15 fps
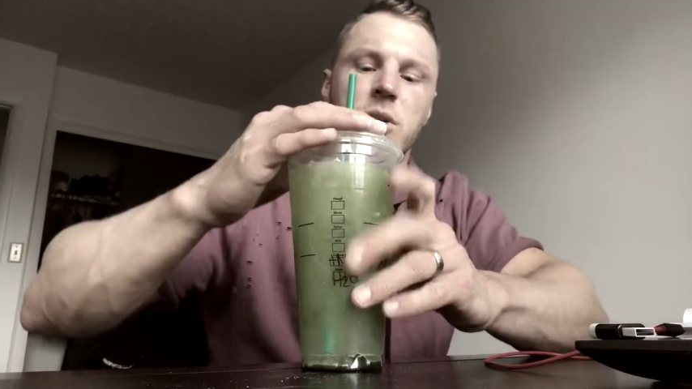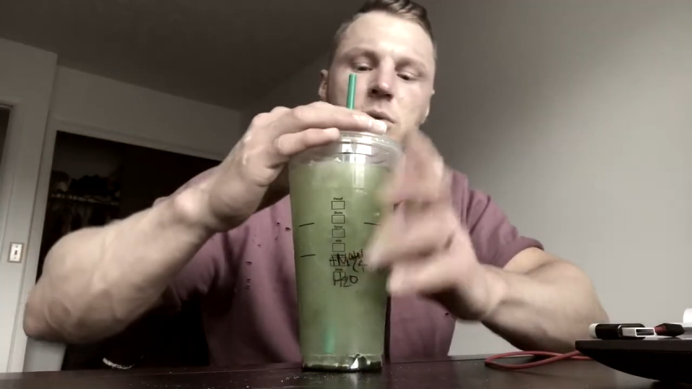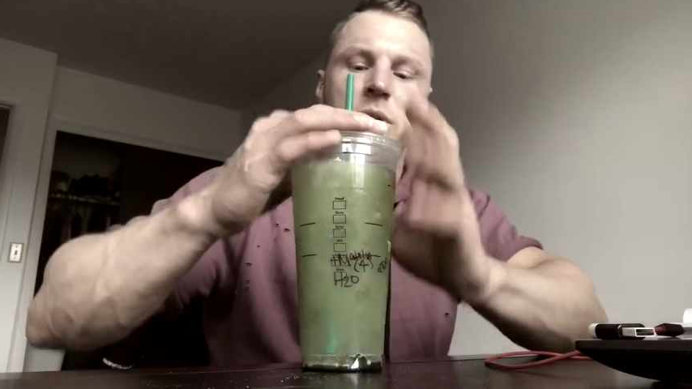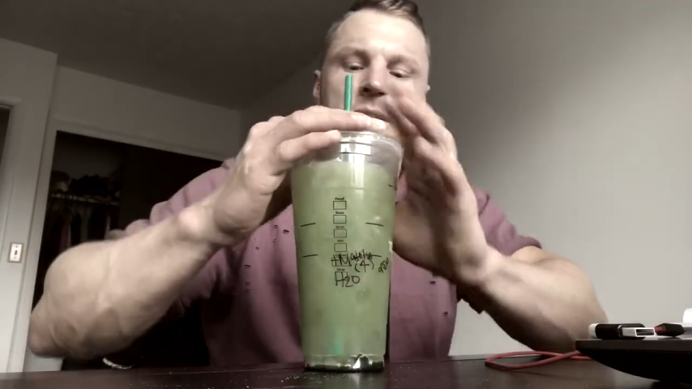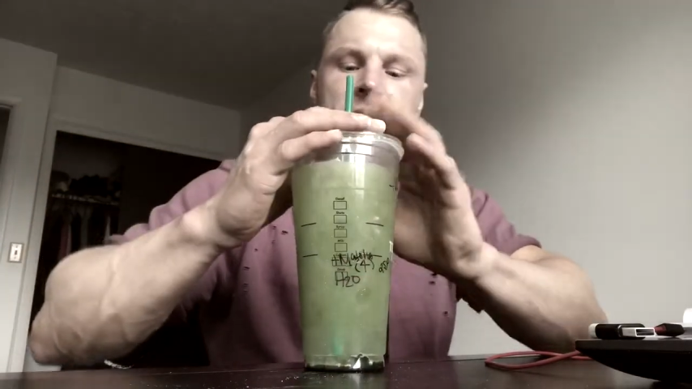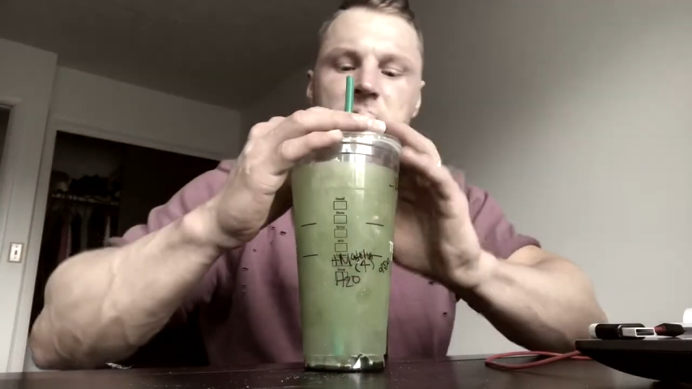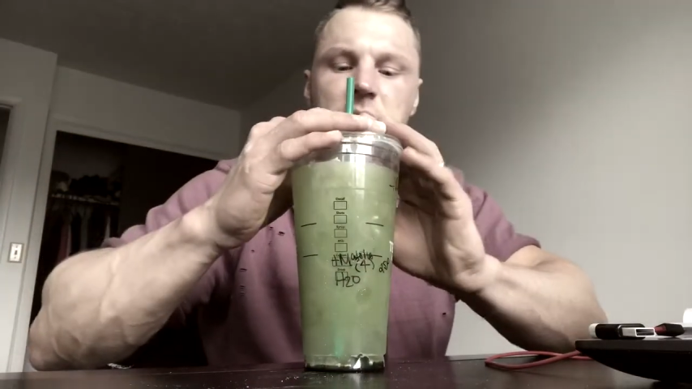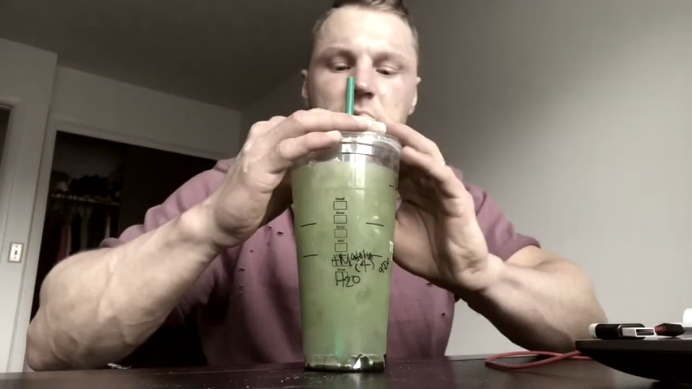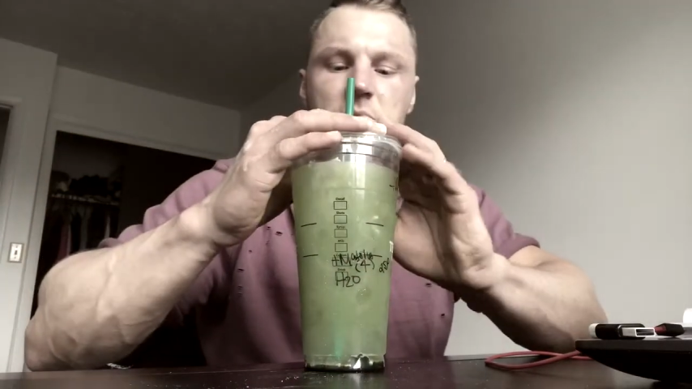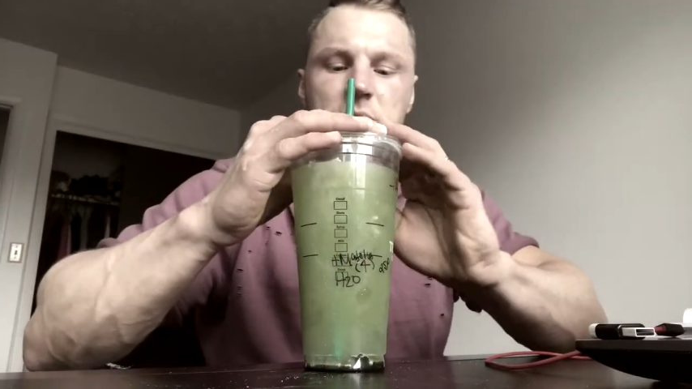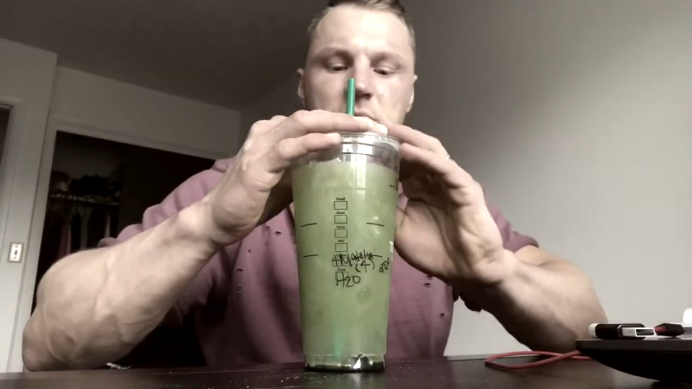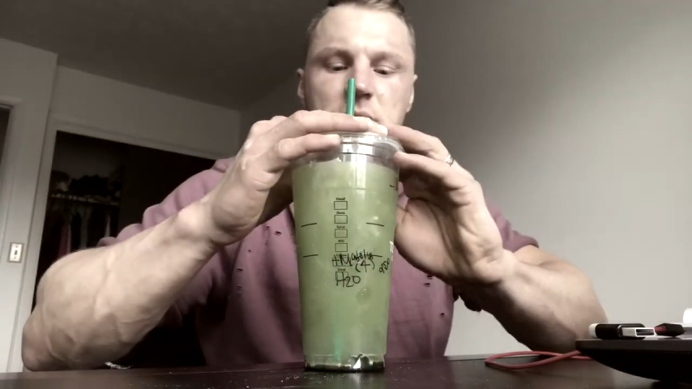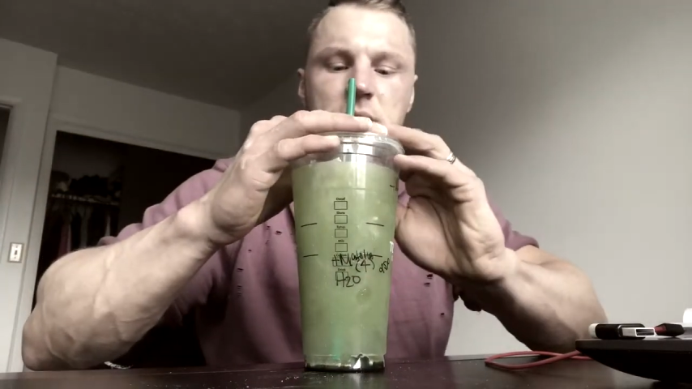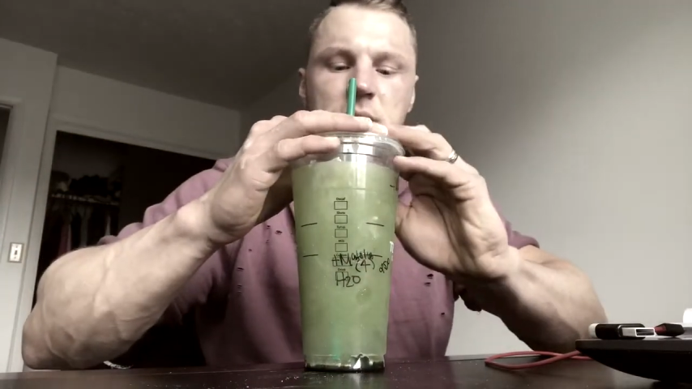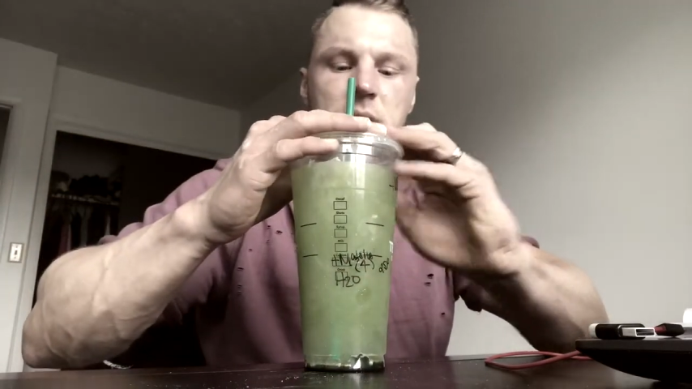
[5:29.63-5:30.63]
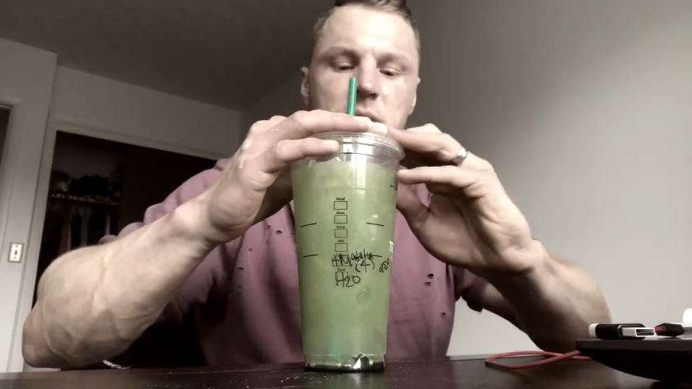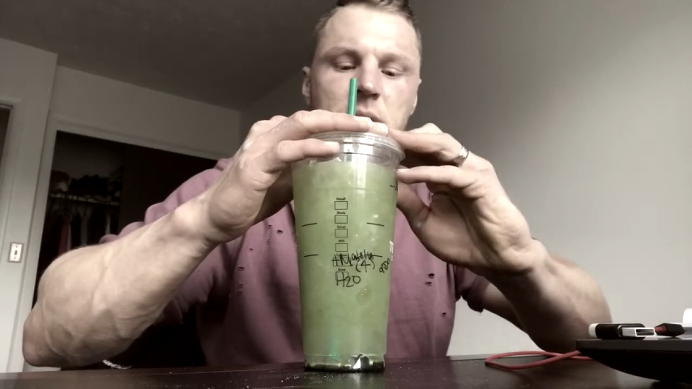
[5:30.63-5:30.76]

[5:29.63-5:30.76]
rice cakes,